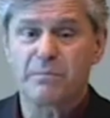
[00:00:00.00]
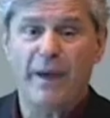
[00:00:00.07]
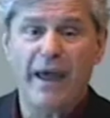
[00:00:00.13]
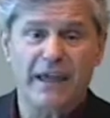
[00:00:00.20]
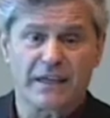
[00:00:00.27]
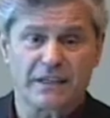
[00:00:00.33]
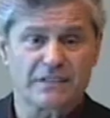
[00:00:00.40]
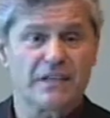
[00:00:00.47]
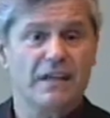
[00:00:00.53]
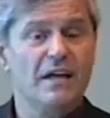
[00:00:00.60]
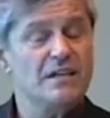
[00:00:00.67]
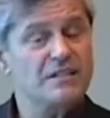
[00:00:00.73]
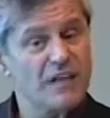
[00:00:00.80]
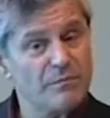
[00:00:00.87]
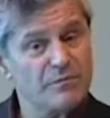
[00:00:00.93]
banks,
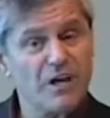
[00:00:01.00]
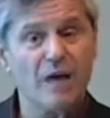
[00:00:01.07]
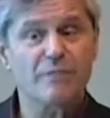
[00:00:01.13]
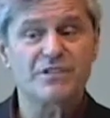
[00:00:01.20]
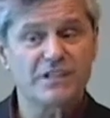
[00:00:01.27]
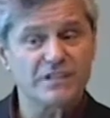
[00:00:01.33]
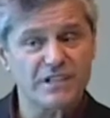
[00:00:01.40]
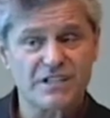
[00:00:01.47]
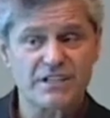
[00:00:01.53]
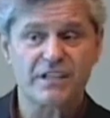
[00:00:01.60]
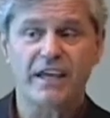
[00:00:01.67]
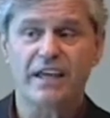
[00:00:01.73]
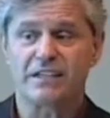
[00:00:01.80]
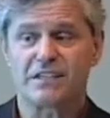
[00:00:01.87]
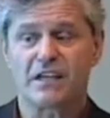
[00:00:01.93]
sometimes
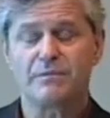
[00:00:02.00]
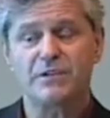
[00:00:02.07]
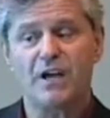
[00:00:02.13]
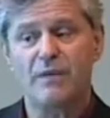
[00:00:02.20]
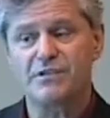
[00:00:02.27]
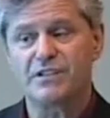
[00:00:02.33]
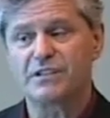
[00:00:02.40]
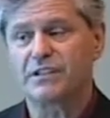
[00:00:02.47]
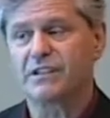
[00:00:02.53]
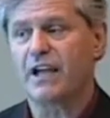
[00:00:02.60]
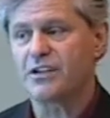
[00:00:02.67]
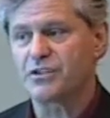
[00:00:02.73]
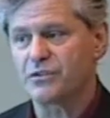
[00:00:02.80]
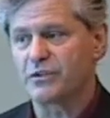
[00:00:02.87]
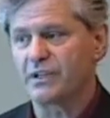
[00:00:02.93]
interstate, sometimes
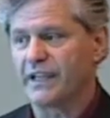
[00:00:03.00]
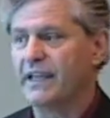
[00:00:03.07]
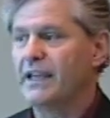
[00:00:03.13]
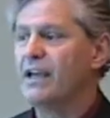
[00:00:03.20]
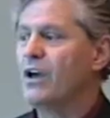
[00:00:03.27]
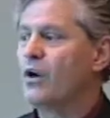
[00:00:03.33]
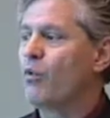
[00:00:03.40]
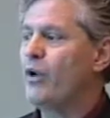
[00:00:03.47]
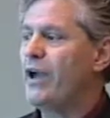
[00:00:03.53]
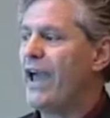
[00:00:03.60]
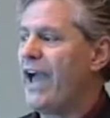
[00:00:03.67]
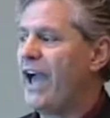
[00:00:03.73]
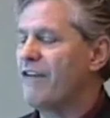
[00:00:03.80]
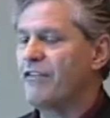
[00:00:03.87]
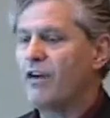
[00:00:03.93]
internationally. We
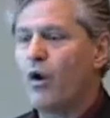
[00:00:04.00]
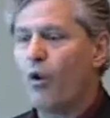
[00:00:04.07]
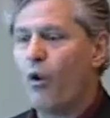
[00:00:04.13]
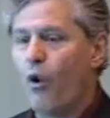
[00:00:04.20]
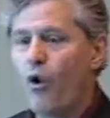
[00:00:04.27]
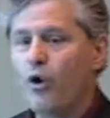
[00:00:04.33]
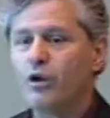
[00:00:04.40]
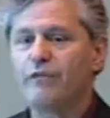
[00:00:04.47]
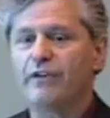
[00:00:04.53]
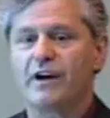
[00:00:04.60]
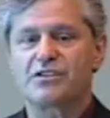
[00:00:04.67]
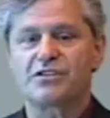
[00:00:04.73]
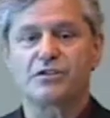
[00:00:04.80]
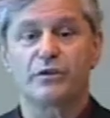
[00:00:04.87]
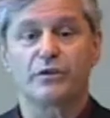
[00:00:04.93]
have all of our
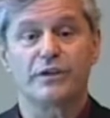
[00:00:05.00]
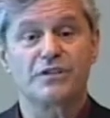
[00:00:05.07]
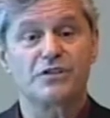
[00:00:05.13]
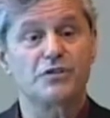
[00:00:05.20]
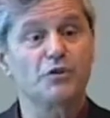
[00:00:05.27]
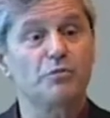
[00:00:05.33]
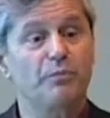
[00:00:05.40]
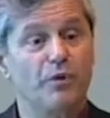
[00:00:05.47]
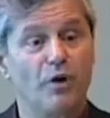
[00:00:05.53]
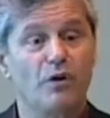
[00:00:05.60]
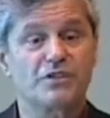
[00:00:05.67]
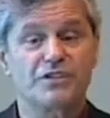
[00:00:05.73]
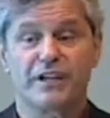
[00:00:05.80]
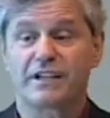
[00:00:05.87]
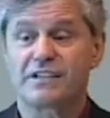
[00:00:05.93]
students do
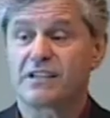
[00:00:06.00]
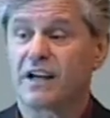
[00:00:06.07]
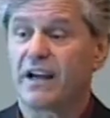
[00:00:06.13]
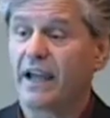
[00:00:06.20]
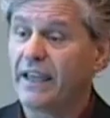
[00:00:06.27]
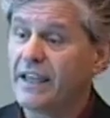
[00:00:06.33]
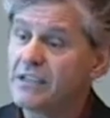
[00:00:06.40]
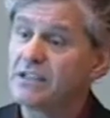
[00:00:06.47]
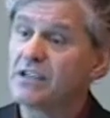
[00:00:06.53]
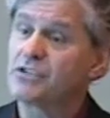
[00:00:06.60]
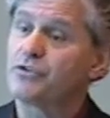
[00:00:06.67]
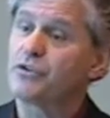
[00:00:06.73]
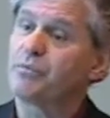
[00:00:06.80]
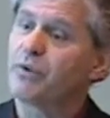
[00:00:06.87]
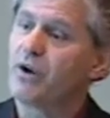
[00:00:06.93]
projects that are
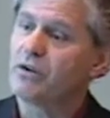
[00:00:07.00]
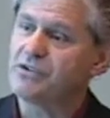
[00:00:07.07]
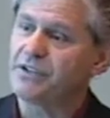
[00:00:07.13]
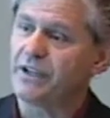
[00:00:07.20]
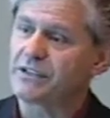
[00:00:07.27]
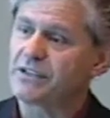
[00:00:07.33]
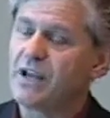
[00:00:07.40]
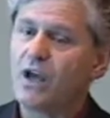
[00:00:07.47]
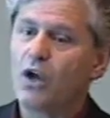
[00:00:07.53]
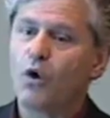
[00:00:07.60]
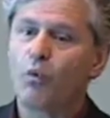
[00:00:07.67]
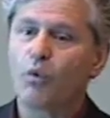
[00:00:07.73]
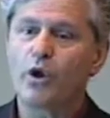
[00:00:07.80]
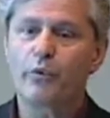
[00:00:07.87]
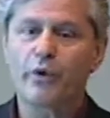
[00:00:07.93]
industry projects.
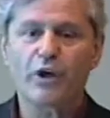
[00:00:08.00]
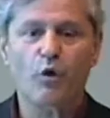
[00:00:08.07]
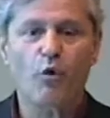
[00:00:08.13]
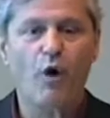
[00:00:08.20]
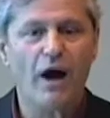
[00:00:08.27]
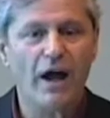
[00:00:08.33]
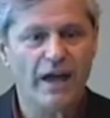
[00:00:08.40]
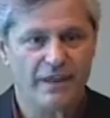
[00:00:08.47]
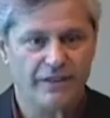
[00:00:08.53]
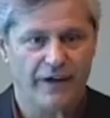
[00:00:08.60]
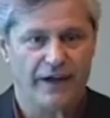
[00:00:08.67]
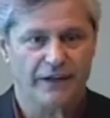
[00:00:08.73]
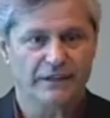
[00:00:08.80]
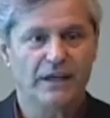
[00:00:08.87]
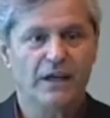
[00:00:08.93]
We require
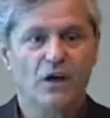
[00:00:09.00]
that.